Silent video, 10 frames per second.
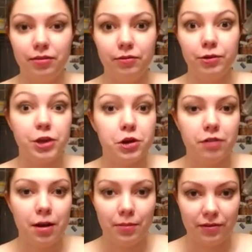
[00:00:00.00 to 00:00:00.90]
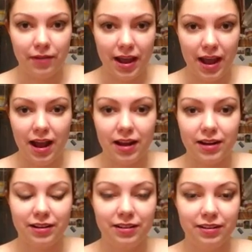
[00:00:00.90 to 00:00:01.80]
Europe if I
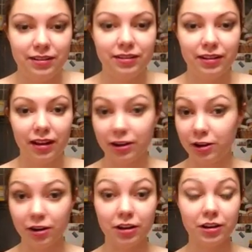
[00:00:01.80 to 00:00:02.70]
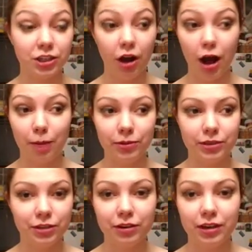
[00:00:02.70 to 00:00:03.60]
had a good
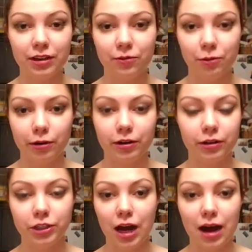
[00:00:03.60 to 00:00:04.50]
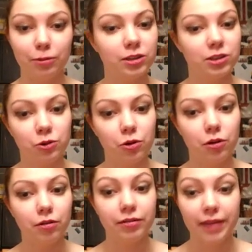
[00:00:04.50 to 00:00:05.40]
opportunity for a job or
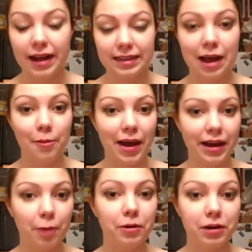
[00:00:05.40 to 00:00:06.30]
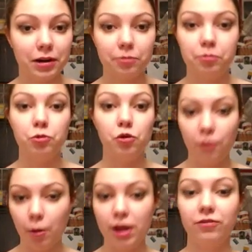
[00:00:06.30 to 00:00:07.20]
school. That's how bad I wanted to move
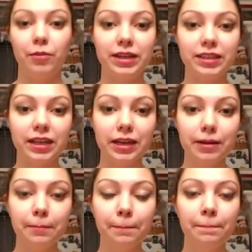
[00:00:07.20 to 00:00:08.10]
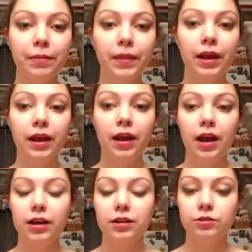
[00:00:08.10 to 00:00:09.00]
away from my city.
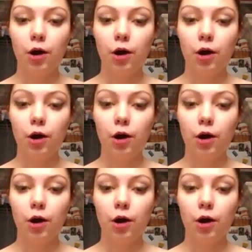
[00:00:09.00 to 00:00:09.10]
So